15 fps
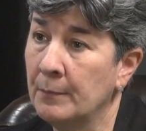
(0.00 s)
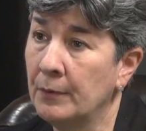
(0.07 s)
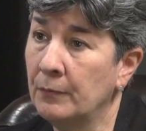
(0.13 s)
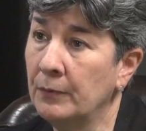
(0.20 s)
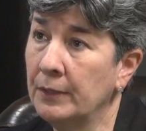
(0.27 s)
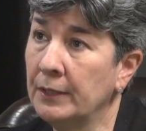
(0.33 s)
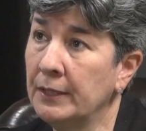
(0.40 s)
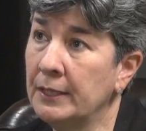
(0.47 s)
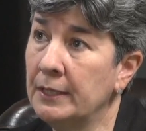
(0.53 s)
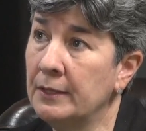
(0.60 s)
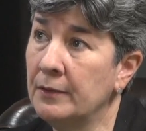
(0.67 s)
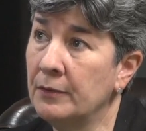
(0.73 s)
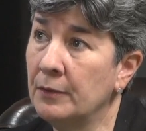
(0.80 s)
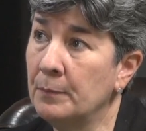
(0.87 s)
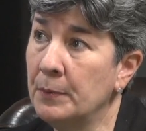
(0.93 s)
But
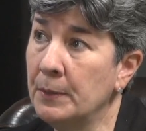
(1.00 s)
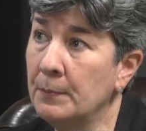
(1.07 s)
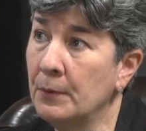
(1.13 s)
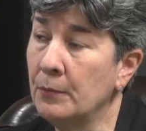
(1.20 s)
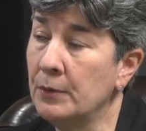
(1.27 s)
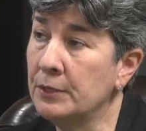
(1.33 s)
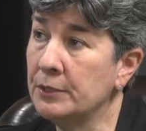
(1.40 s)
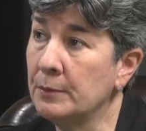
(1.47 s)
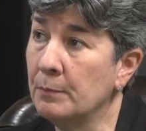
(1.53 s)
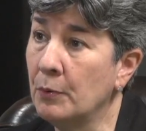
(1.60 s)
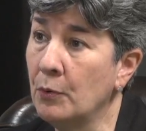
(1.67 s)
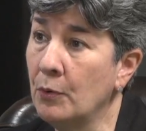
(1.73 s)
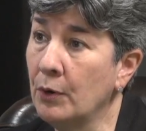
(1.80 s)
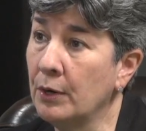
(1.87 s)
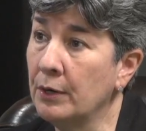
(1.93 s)
really, the people we
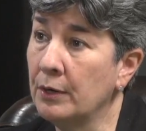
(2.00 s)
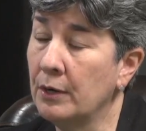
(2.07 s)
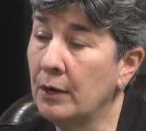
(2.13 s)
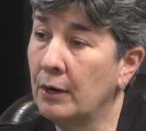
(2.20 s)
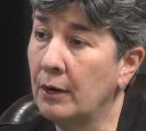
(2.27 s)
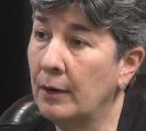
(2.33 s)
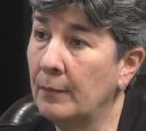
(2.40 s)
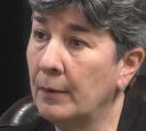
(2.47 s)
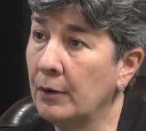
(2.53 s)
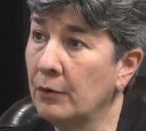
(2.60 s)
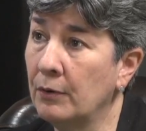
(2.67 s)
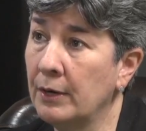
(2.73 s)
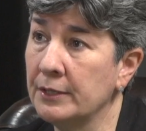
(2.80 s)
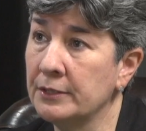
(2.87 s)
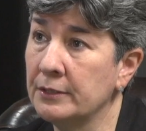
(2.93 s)
support uh,
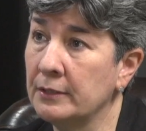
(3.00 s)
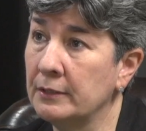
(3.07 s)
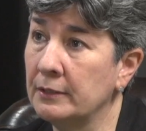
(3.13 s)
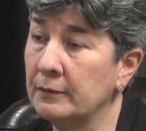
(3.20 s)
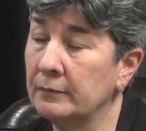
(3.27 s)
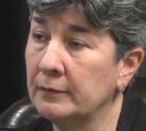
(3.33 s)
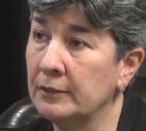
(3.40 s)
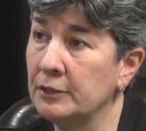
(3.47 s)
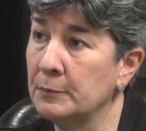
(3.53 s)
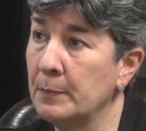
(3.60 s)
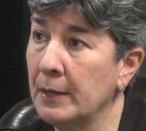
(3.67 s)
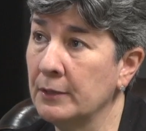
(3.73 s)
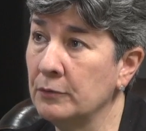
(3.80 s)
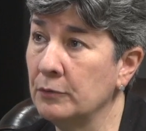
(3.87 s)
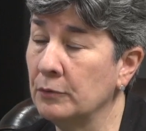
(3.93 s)
across the, the
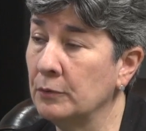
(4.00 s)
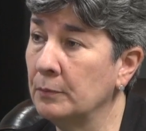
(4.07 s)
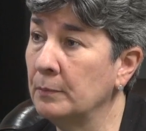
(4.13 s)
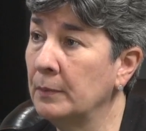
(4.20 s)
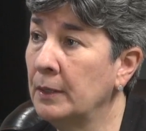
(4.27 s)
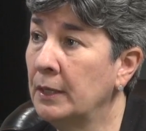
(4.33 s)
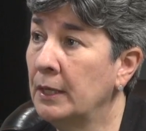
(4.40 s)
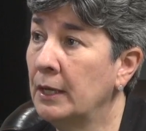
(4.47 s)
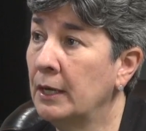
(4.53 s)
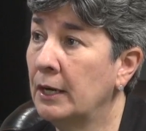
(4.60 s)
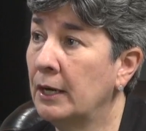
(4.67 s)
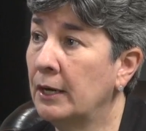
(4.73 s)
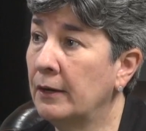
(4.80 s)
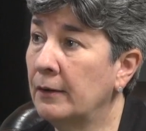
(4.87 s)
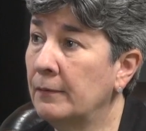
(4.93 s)
spectrum
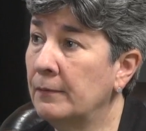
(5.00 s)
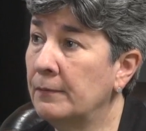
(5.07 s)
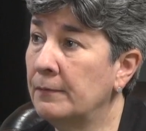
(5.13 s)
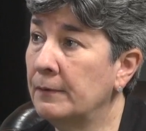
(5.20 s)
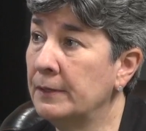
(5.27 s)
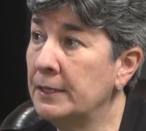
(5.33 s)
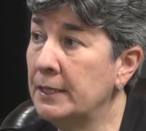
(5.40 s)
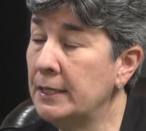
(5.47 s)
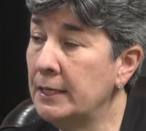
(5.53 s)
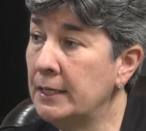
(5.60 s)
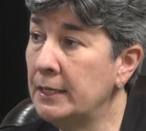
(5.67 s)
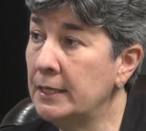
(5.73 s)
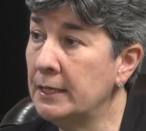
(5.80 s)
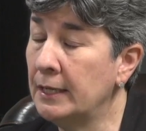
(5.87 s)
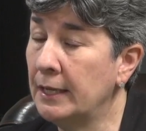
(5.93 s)
of
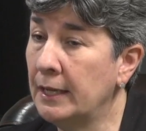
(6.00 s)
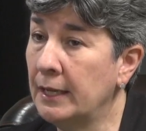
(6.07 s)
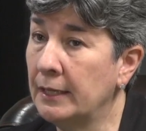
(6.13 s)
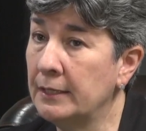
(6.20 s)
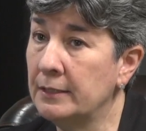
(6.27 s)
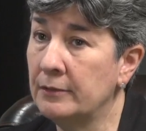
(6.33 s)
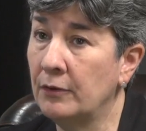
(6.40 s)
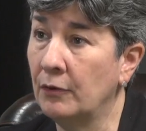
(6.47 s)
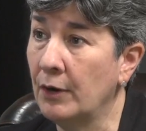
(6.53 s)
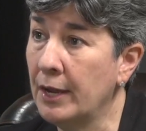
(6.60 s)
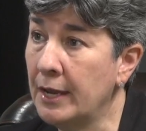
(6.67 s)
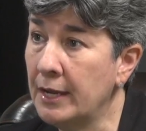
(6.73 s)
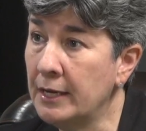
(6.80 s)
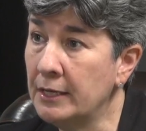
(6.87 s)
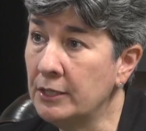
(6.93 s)
need and their
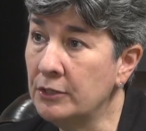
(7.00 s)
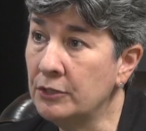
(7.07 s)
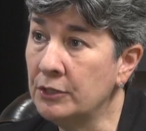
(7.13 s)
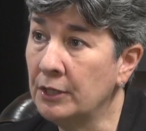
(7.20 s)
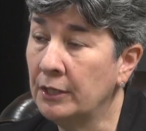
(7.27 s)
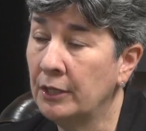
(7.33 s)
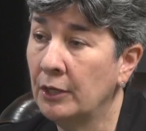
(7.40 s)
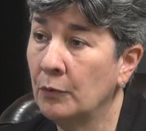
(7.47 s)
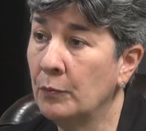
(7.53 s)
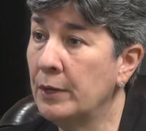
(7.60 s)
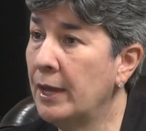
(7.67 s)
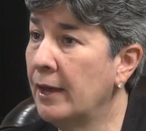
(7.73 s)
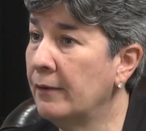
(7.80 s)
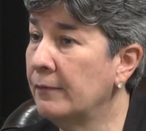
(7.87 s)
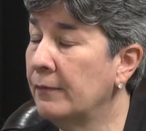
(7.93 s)
age, we
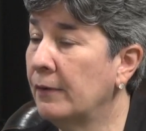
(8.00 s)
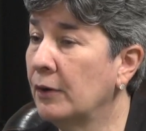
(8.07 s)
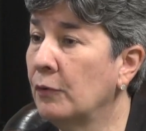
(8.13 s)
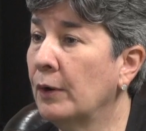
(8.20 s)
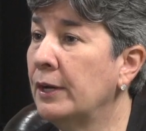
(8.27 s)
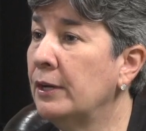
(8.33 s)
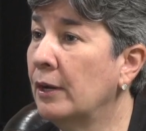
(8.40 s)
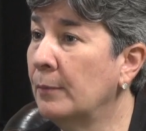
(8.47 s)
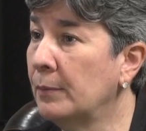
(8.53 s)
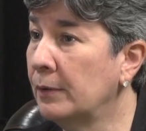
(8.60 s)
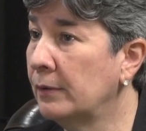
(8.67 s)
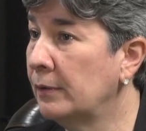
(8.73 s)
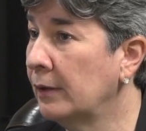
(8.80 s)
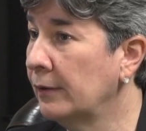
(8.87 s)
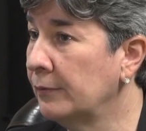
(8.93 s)
have a great
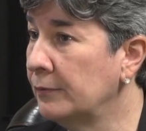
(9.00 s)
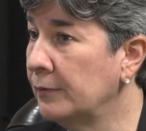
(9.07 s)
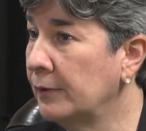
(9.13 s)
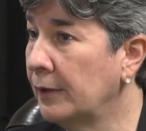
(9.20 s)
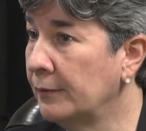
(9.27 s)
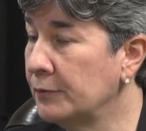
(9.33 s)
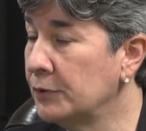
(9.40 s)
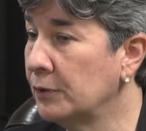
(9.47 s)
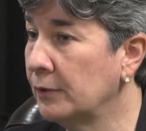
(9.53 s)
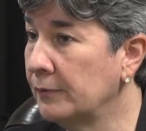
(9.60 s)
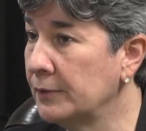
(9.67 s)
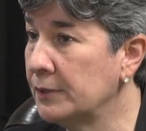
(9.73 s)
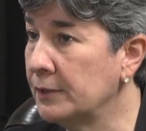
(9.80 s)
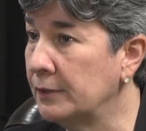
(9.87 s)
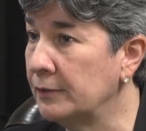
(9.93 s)
number of, of
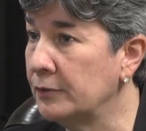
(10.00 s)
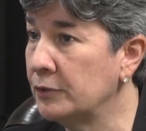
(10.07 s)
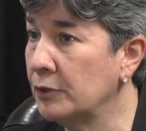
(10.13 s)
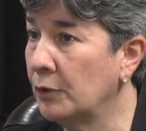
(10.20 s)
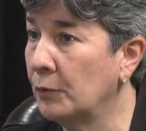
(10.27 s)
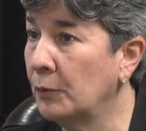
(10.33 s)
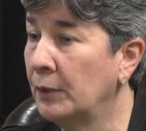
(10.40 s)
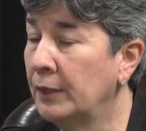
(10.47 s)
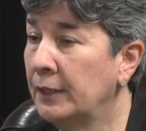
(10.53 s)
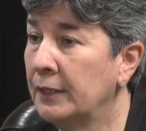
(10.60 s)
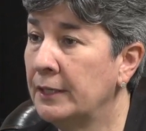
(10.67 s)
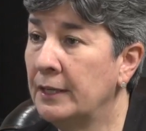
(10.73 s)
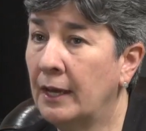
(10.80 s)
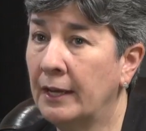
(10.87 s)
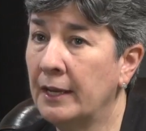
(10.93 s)
services. So,
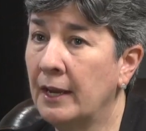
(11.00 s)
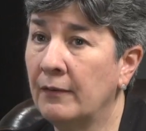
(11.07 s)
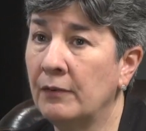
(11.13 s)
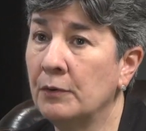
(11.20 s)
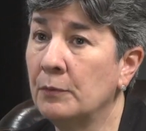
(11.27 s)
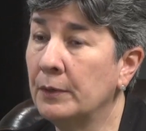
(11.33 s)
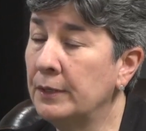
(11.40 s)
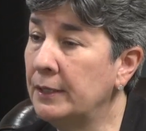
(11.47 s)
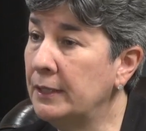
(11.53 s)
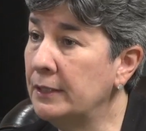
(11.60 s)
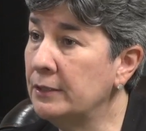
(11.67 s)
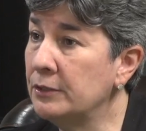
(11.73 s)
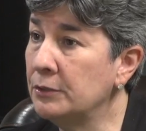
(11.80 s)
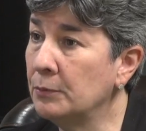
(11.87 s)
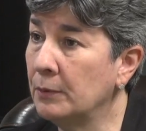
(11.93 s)
not everyone
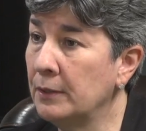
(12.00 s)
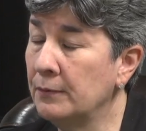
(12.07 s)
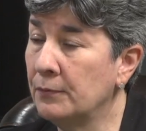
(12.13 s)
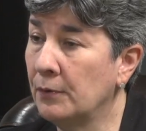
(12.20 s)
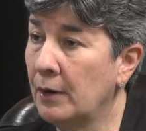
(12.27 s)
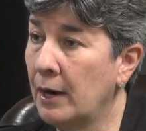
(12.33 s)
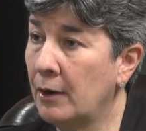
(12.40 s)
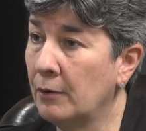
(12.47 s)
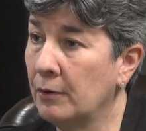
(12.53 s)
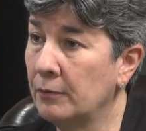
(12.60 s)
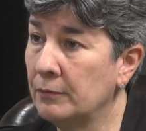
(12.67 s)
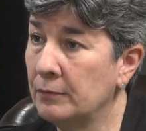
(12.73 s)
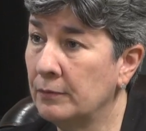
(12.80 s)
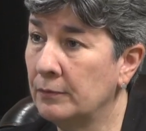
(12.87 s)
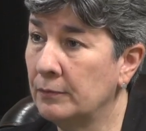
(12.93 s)
needs 24 hour